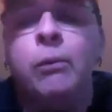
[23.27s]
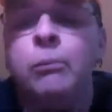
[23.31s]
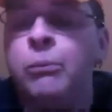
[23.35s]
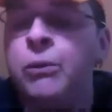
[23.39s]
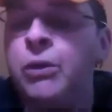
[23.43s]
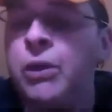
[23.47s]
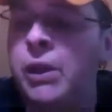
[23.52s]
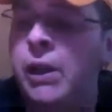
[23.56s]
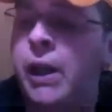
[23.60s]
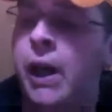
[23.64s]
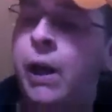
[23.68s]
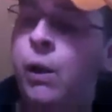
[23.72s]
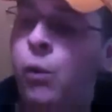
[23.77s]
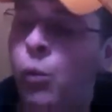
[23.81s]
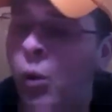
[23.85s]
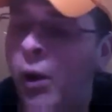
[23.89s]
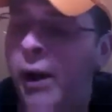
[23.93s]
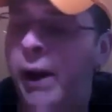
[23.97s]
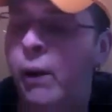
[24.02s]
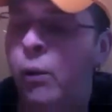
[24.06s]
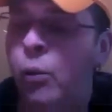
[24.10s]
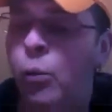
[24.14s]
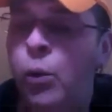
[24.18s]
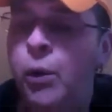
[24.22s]
Today,
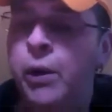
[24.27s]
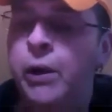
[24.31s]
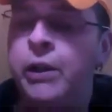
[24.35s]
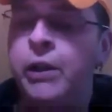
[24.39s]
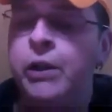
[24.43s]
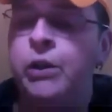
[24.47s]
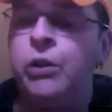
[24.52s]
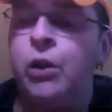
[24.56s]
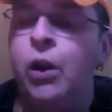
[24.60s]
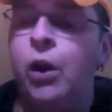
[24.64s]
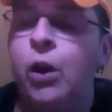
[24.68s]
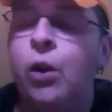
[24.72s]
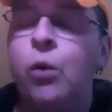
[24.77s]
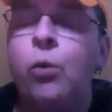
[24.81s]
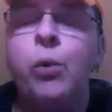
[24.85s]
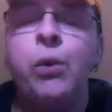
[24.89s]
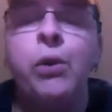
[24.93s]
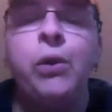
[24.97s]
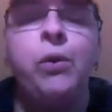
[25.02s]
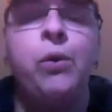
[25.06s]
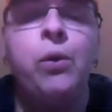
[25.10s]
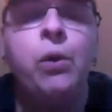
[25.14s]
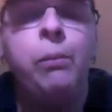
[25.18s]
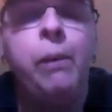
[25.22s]
what I wanted to talk
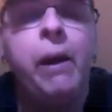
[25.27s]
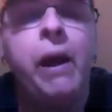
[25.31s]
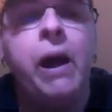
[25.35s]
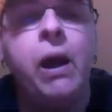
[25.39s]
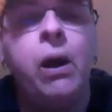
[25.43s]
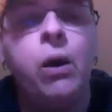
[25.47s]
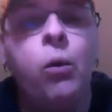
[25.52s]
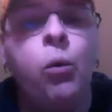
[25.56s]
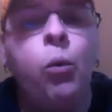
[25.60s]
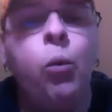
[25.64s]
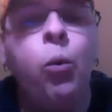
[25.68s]
with you about